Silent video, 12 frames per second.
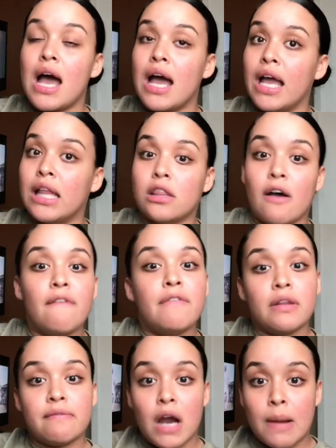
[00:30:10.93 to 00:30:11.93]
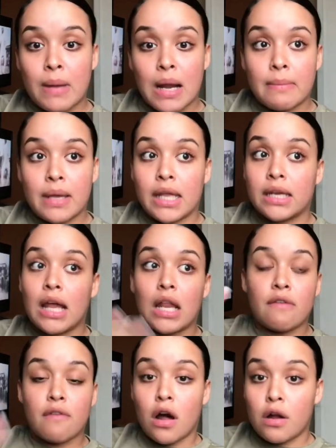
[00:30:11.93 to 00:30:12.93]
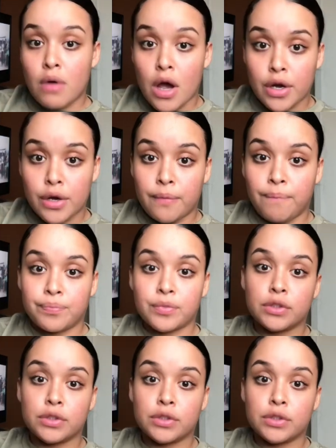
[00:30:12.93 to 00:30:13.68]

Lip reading: I love the environment I'm in. I love Colorado.